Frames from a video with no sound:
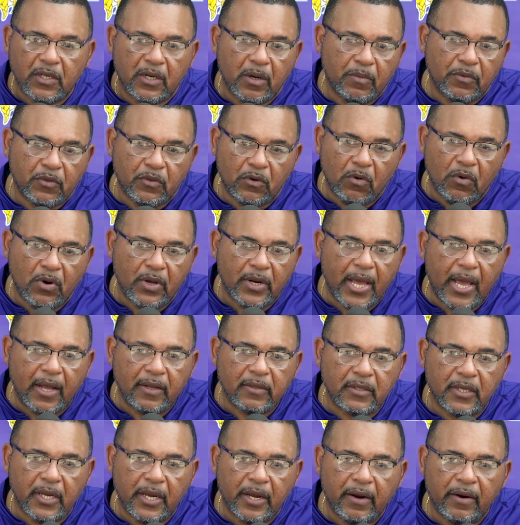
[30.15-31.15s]
that I'm throwing
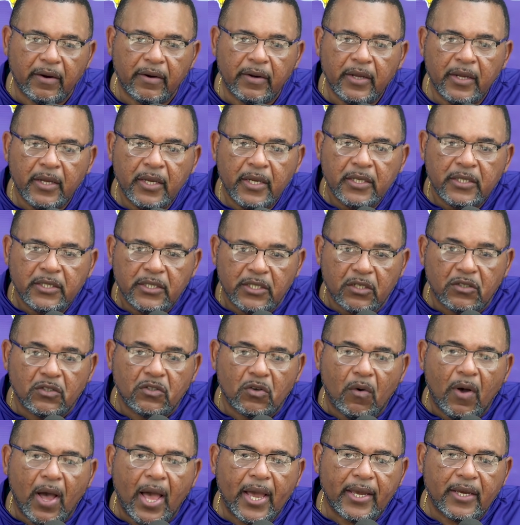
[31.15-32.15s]
out there
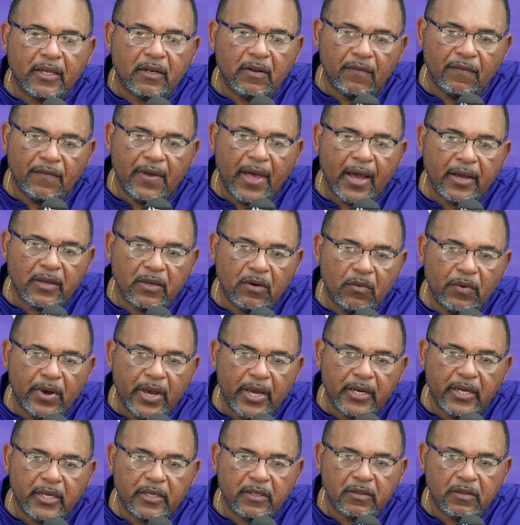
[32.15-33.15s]
just so I can
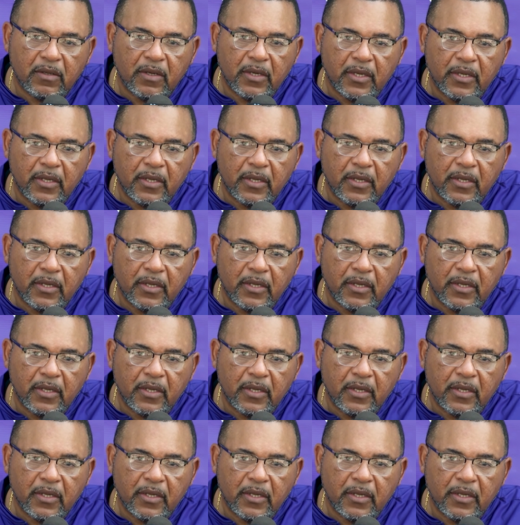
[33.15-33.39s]
evaluate it.